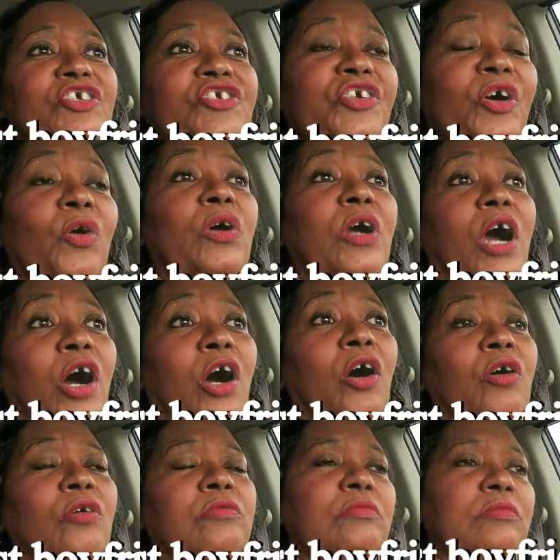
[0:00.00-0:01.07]

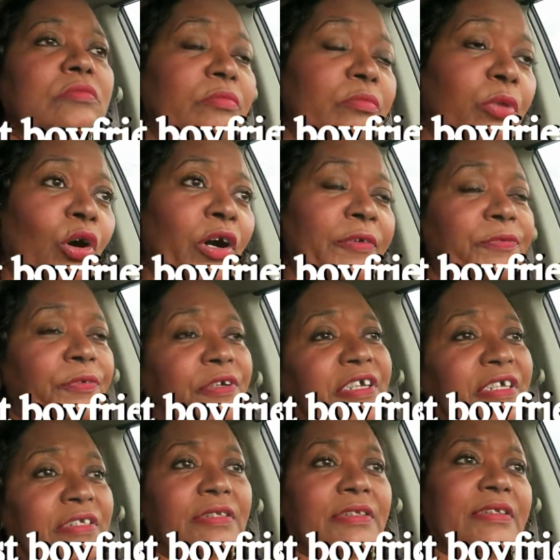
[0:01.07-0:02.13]
So-called
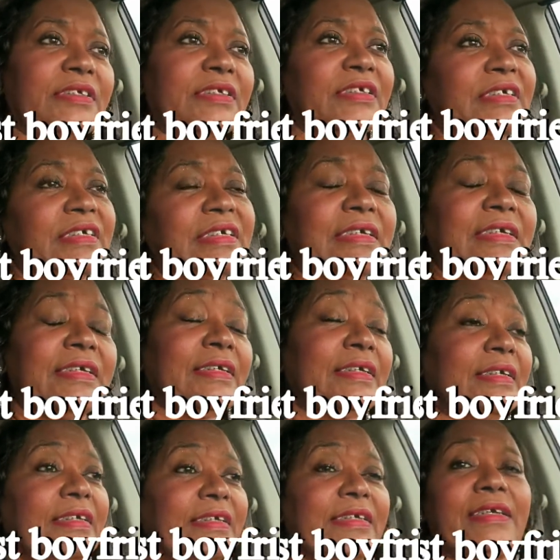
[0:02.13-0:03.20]
boyfriend
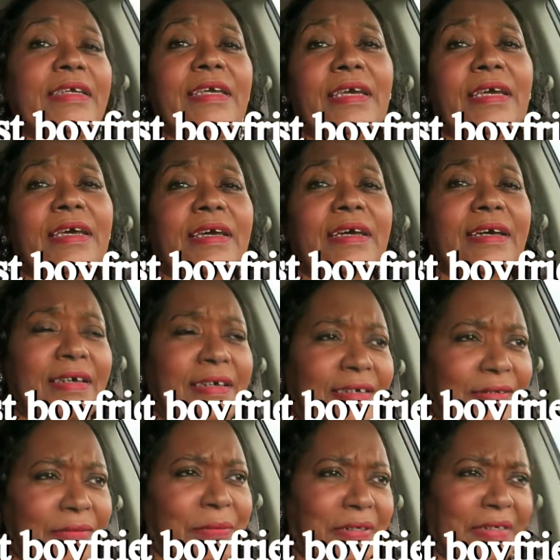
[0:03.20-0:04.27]

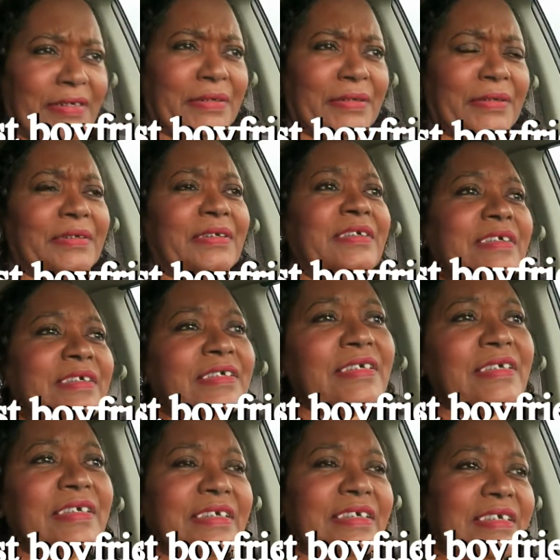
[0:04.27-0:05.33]
yeah, well,
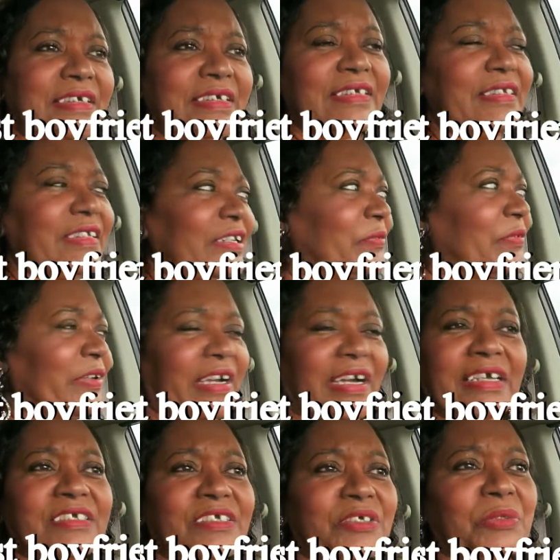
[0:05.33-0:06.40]
didn't work
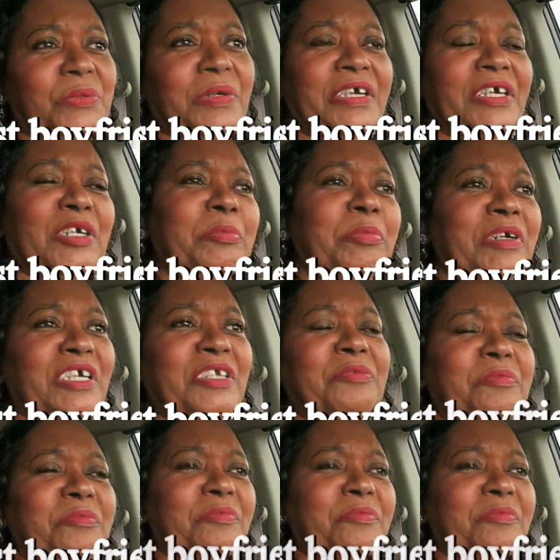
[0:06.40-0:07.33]
out so well, but